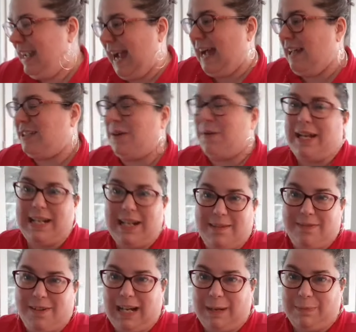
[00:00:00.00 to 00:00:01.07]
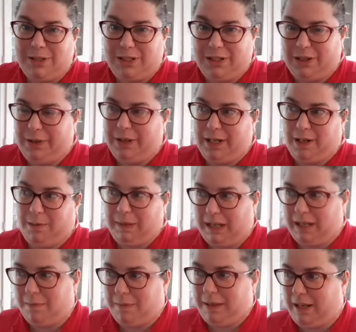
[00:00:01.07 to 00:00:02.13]
yeah, so he didn't feel up to, you know,
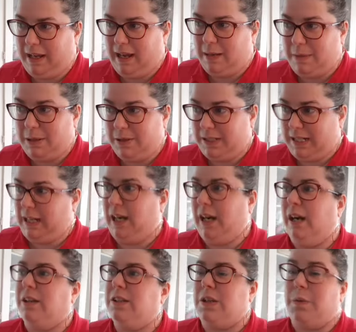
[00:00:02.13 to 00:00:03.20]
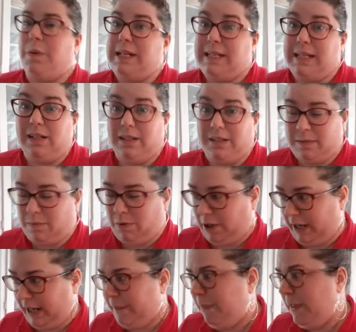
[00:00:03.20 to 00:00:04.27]
making me a Mother's Day card. So he did it this
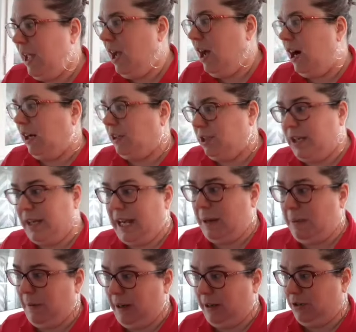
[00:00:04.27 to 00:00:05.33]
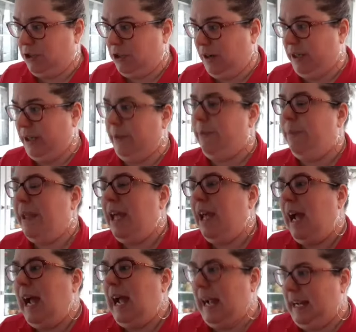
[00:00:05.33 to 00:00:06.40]
morning. I'll turn the camera on and show you.
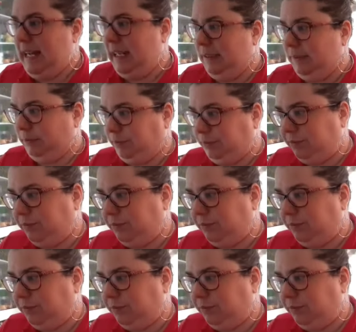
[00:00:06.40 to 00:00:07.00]
And um,